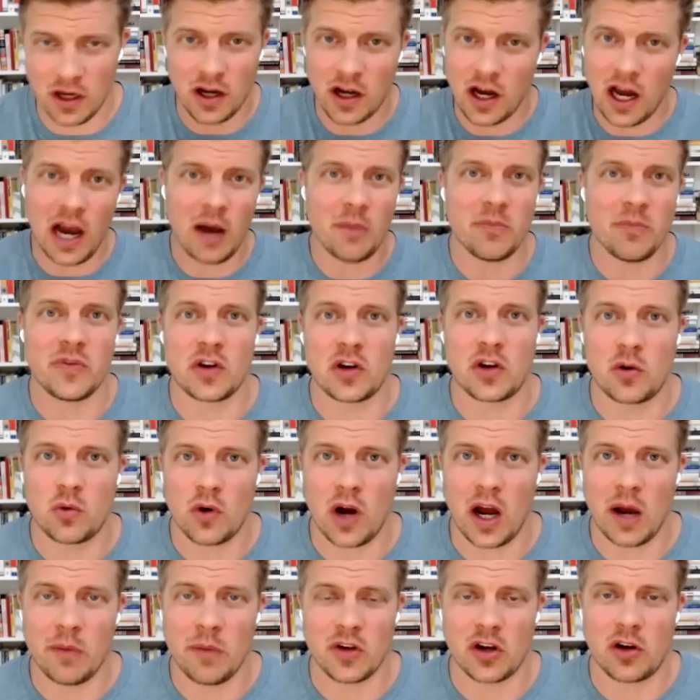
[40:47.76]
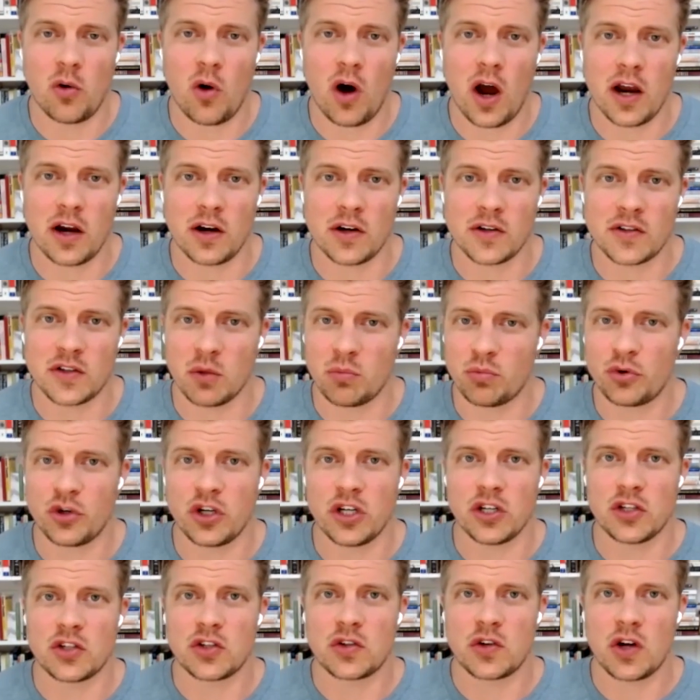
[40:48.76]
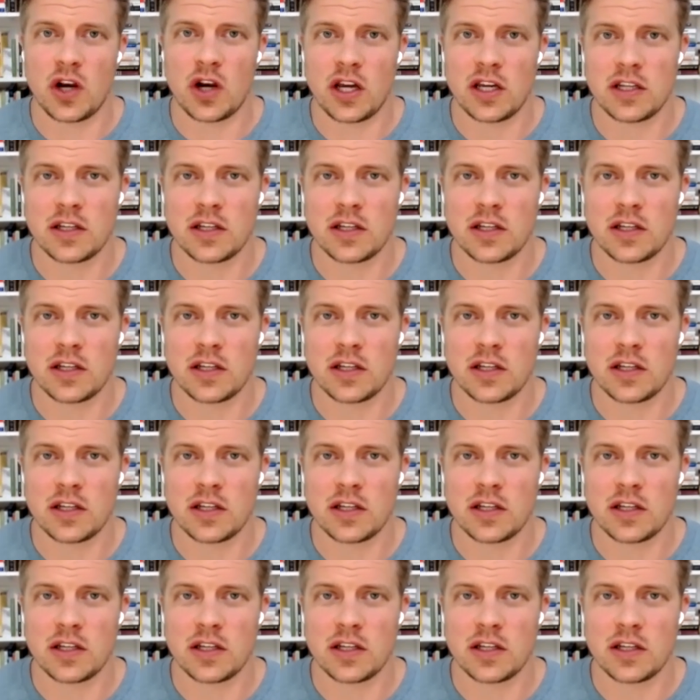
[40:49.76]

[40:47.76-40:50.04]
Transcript: I'm the choir, so preach, right?